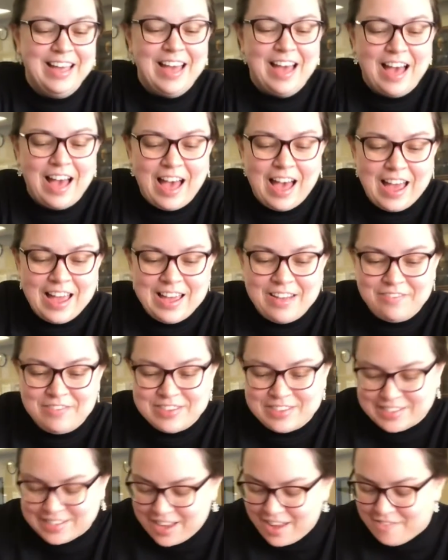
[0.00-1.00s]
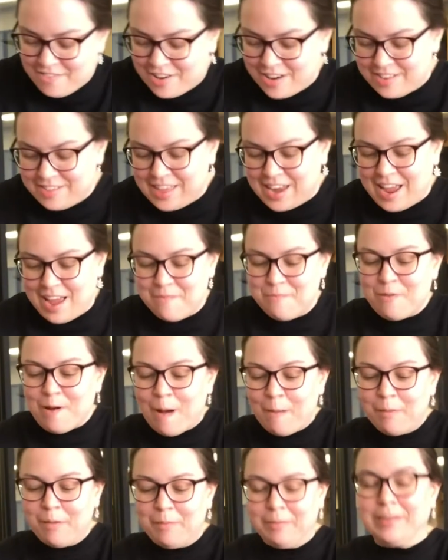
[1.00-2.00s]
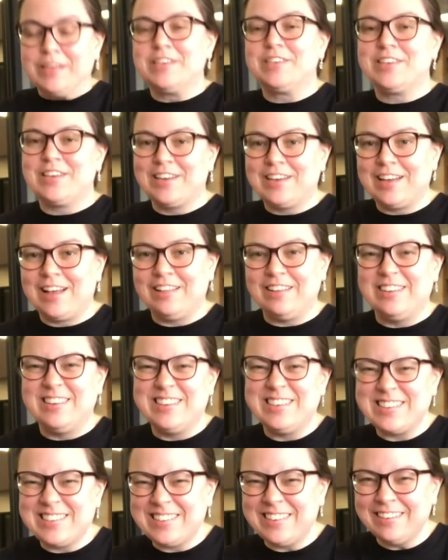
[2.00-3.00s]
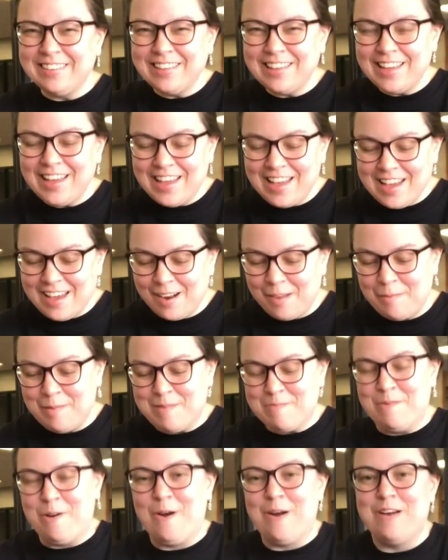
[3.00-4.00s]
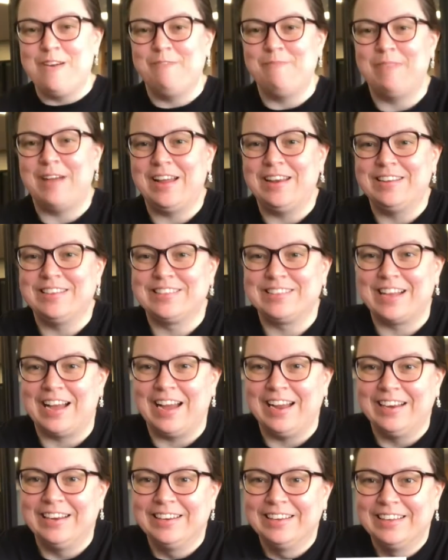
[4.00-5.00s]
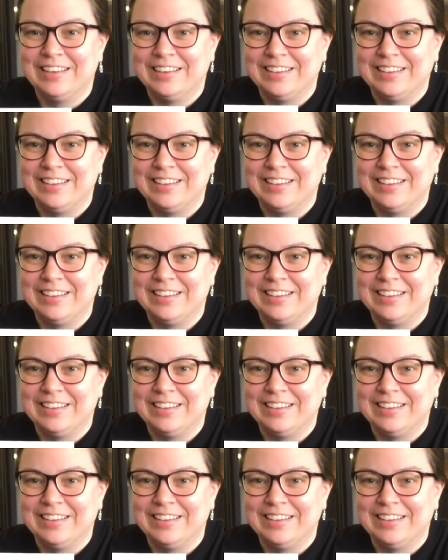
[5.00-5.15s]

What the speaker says: I have discovered that I probably should have colored just a little bit more of my design.